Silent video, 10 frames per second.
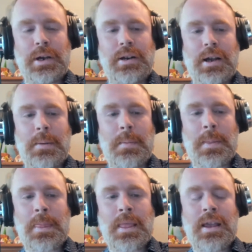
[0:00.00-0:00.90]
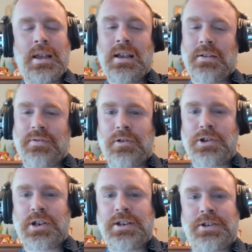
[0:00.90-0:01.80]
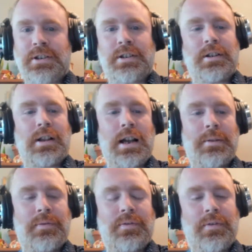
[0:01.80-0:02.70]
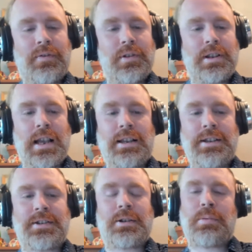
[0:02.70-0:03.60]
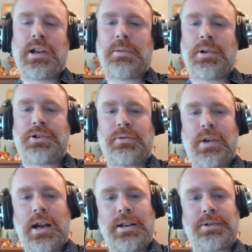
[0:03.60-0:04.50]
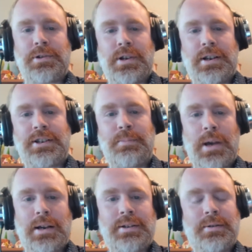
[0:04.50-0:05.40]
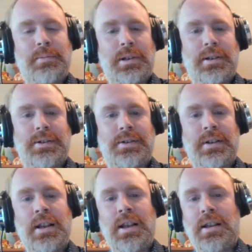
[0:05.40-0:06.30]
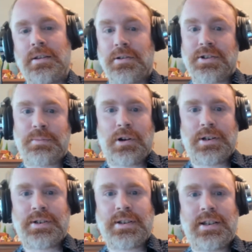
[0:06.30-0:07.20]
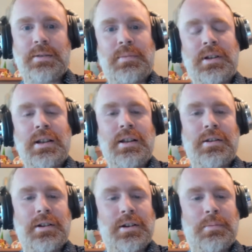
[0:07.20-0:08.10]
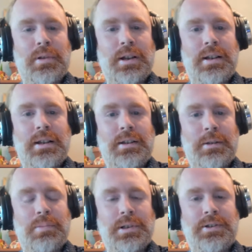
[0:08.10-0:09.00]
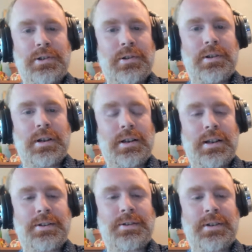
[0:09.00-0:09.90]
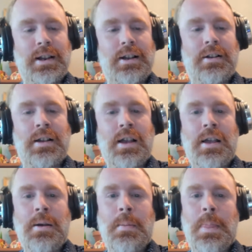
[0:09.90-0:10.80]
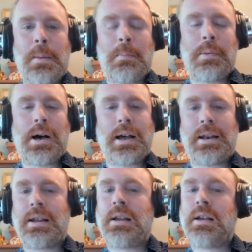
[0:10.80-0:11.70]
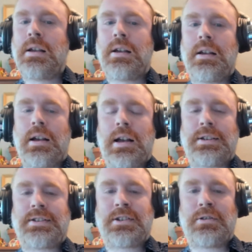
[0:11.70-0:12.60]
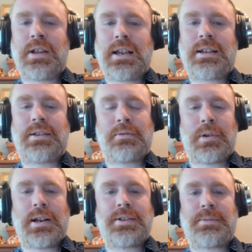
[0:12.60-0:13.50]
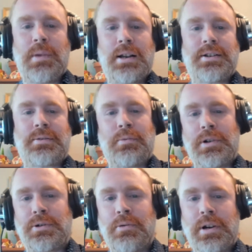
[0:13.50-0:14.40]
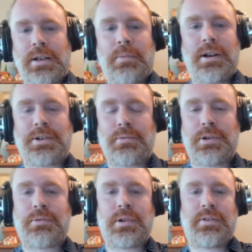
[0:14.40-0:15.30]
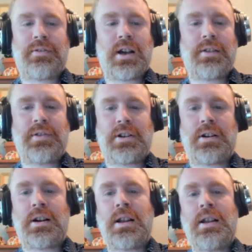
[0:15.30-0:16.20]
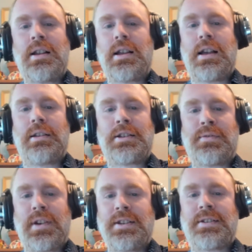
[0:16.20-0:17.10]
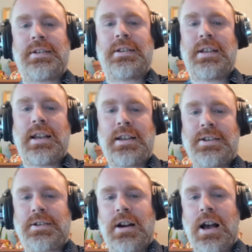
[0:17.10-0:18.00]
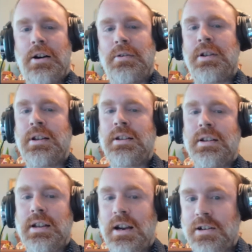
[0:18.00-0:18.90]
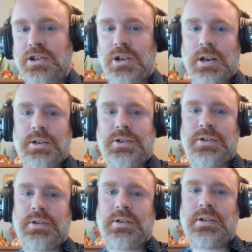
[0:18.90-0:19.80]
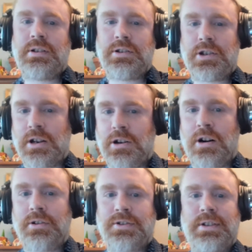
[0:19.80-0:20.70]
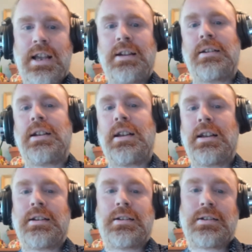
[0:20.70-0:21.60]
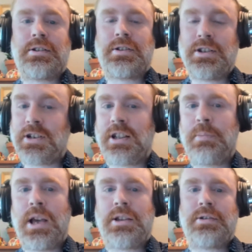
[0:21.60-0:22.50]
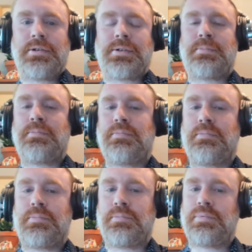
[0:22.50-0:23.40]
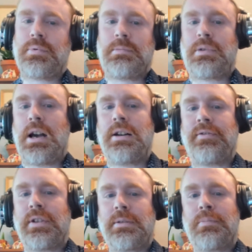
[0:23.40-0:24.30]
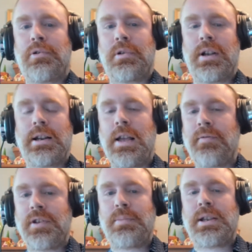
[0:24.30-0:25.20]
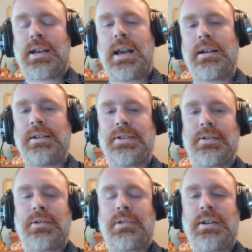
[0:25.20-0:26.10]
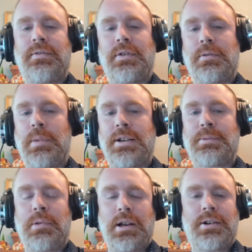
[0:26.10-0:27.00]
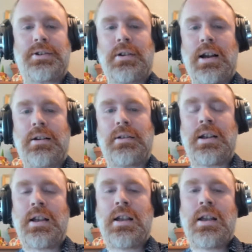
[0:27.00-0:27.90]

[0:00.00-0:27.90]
But unfortunately, I just looked at the lineup for the Yankees, and they're playing a bunch of righties, which I expect because they're a smart team. They're going to play the platoon against Snell. But I still like the Rays minus 120 and minus 125 here. And let's face it, the Yankees are out. Aaron Judge, Giancarlo Stanton, and DJ LeMahieu is kind of like borderline MVP candidates. So three of their best players are out.